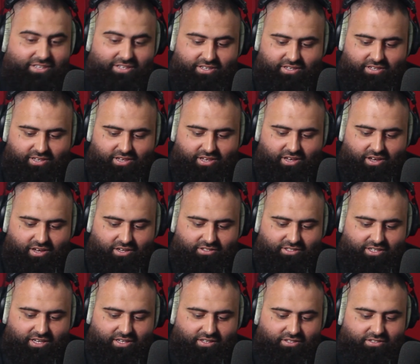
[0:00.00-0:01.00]
Yeah, I
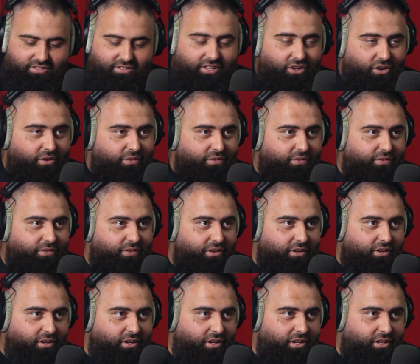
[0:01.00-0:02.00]
seen this
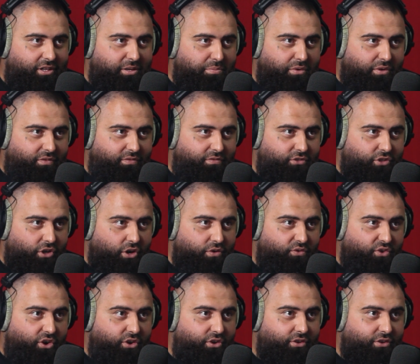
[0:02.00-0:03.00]
clip of Joe
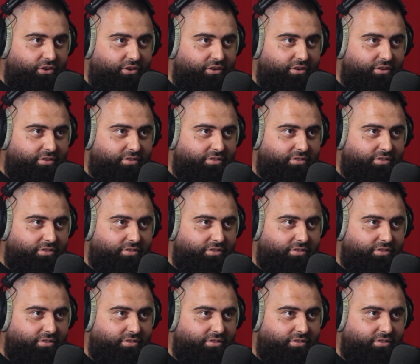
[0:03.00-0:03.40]
Rogan.